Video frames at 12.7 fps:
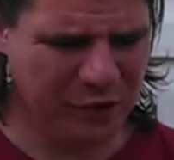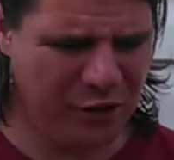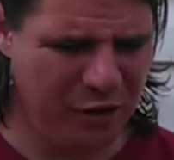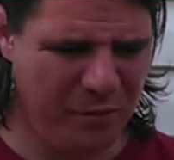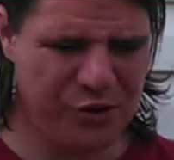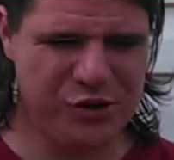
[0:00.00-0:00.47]

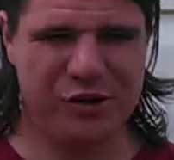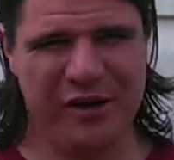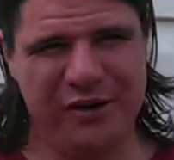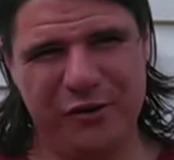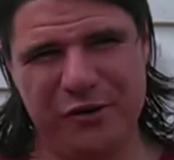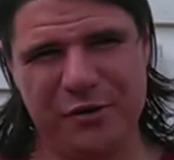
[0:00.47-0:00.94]
commercial
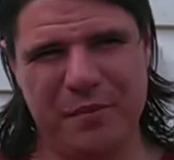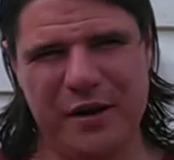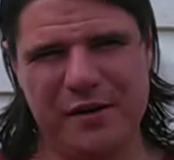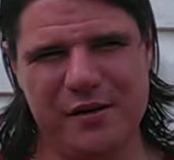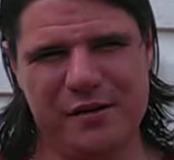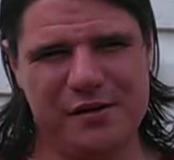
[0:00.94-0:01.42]

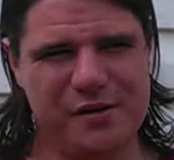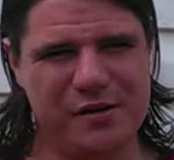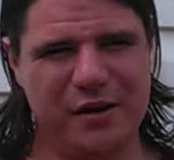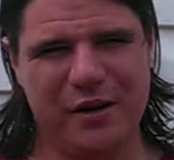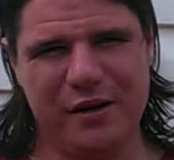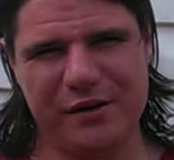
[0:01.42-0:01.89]
interdependence.
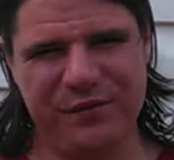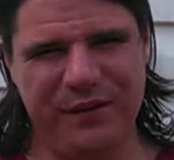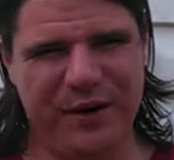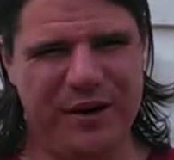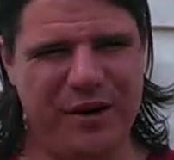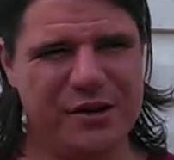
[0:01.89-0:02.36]
It's
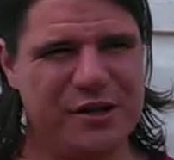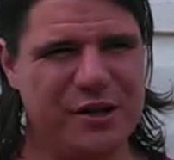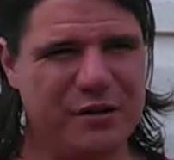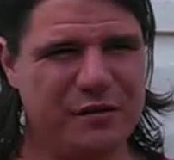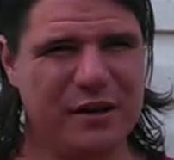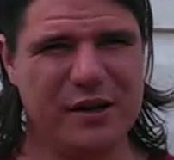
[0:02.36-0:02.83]
very hard
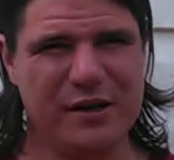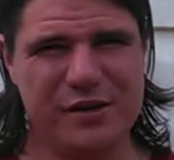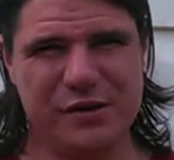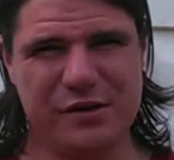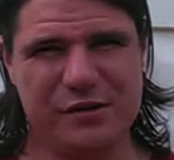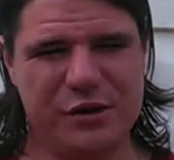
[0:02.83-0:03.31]

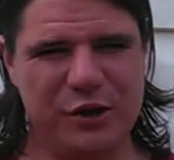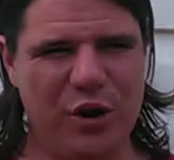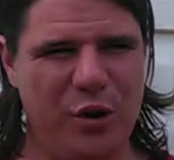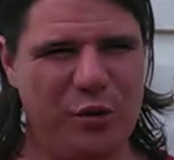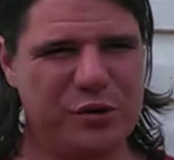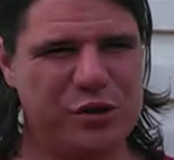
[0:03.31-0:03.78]
to
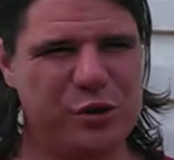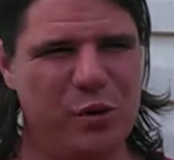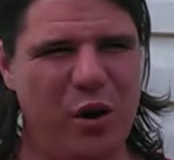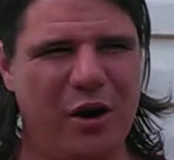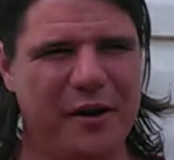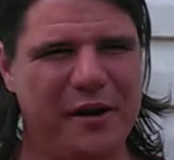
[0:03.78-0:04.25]
go
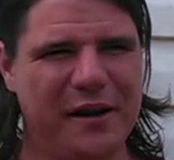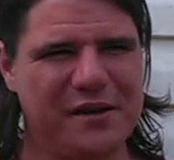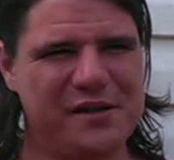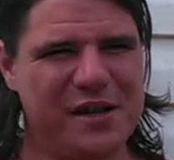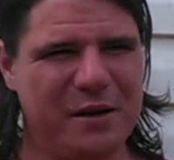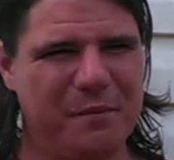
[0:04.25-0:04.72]
too hard
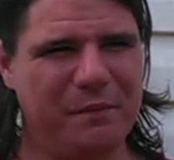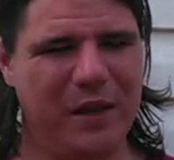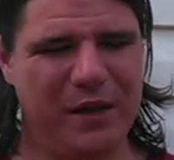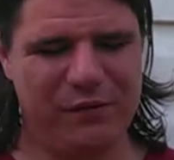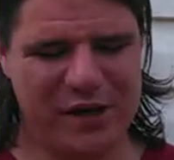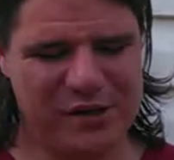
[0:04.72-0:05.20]
against them,
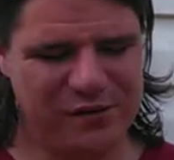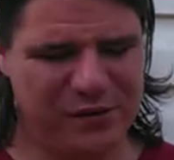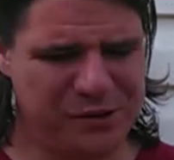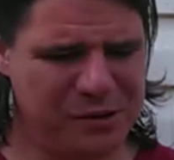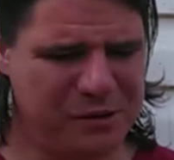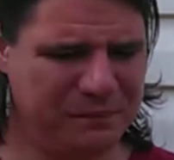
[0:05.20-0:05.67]
and vice
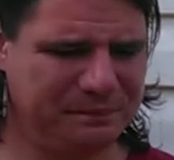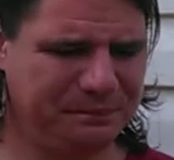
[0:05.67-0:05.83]
versa.